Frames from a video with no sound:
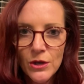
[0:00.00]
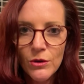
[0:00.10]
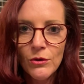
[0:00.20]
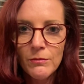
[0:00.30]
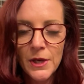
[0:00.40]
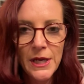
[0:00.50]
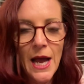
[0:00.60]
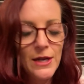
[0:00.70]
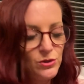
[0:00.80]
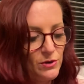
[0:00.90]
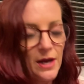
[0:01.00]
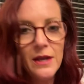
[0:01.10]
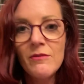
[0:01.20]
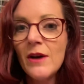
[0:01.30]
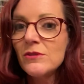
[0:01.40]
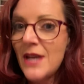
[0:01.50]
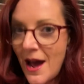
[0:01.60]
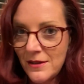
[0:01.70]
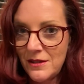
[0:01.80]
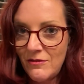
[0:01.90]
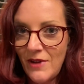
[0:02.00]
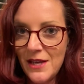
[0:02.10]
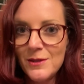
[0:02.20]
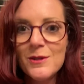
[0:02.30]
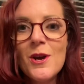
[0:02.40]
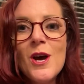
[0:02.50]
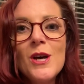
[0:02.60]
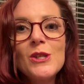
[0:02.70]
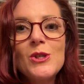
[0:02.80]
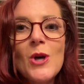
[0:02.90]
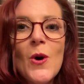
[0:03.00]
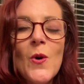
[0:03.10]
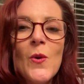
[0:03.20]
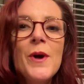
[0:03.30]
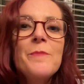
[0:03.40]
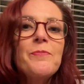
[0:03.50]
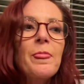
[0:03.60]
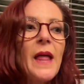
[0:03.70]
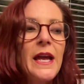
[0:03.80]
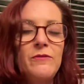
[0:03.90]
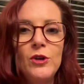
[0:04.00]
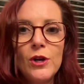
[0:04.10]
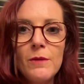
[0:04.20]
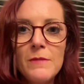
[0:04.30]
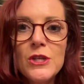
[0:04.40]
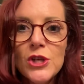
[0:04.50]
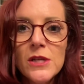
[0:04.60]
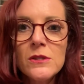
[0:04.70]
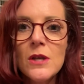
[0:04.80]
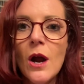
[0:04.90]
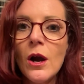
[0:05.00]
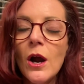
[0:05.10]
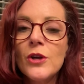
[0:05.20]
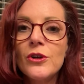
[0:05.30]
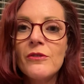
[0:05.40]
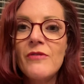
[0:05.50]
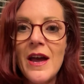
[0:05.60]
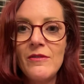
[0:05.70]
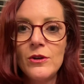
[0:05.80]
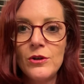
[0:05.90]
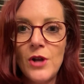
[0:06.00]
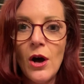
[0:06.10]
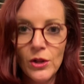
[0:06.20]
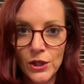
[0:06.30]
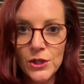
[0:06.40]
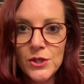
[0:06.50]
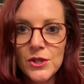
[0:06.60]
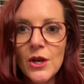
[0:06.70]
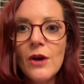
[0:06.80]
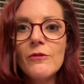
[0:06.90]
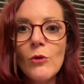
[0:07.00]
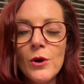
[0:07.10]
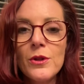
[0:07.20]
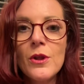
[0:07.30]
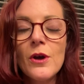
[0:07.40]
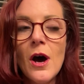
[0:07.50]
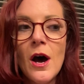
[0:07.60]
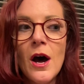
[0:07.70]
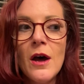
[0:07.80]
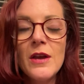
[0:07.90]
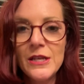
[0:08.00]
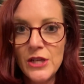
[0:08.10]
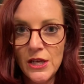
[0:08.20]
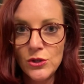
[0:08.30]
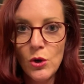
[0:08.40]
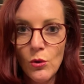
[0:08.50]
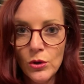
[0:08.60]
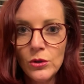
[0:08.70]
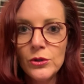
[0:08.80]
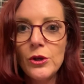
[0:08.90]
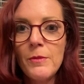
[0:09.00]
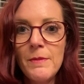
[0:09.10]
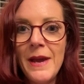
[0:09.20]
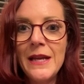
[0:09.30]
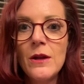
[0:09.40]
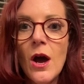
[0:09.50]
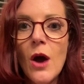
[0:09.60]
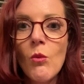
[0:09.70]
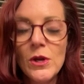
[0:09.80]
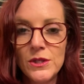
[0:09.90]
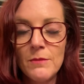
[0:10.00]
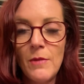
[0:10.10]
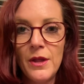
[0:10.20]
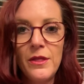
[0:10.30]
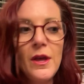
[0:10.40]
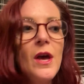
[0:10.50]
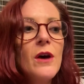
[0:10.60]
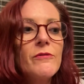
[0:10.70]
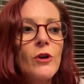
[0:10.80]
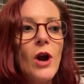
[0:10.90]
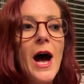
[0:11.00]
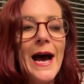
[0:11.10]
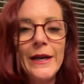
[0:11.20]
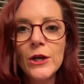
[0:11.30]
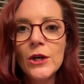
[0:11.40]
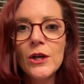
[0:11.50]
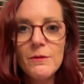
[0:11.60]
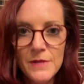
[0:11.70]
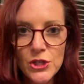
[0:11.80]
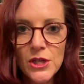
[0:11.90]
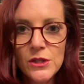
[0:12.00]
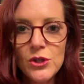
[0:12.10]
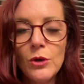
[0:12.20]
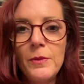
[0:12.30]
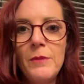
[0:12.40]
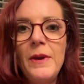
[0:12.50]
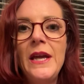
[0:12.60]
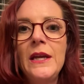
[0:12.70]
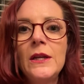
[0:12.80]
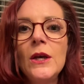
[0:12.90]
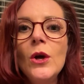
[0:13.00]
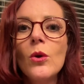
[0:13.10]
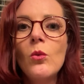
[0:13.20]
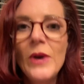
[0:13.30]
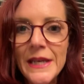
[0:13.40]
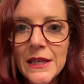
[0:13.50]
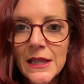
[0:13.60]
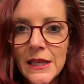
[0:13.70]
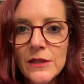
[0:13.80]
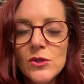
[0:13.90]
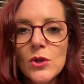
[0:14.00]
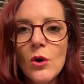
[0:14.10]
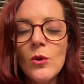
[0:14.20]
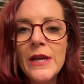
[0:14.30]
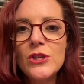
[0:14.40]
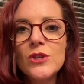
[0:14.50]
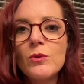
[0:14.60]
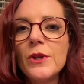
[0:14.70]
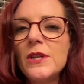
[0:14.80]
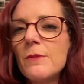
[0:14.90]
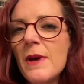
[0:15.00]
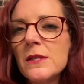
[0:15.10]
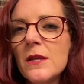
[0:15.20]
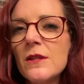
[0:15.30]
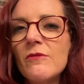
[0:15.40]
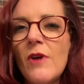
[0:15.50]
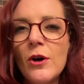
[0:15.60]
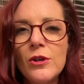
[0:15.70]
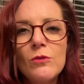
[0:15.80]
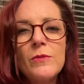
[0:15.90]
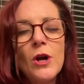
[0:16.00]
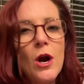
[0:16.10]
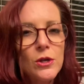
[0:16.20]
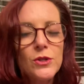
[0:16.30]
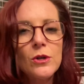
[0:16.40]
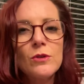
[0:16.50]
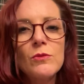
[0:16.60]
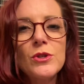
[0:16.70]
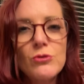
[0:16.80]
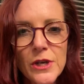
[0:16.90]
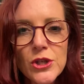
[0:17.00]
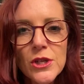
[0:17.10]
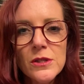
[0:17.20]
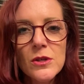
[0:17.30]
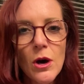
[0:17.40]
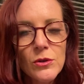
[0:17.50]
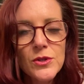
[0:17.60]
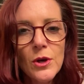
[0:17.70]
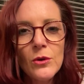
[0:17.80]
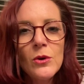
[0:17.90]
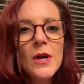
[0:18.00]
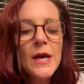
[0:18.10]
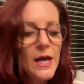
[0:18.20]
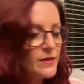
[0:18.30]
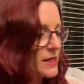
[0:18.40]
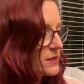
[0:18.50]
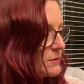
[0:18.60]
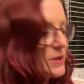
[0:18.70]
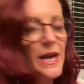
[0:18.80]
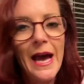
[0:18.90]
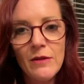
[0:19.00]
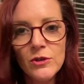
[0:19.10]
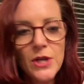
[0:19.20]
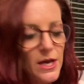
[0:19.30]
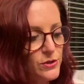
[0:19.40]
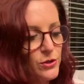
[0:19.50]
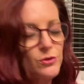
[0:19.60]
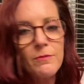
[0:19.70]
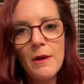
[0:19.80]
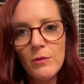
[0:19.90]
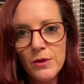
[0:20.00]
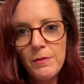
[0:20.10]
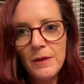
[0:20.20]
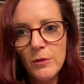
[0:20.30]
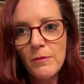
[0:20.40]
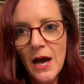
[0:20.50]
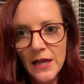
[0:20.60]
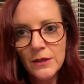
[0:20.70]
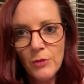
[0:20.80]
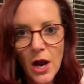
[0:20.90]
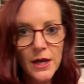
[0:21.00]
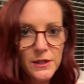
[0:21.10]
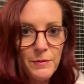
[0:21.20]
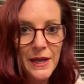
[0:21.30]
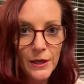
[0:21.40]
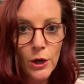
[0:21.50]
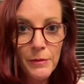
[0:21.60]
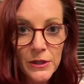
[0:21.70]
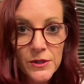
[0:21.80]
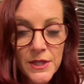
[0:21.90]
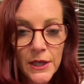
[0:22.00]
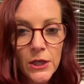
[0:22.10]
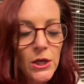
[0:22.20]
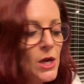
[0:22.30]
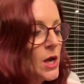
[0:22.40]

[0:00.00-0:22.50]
your own money. I do not give out tax advice. So if your commissions are under $500 in total, you'll be paid once a month. For higher commissions, you'll be paid weekly. So it just really depends on the volume. There are certain restrictions also that some of the advertisers, remember the people behind the products paying our bills here,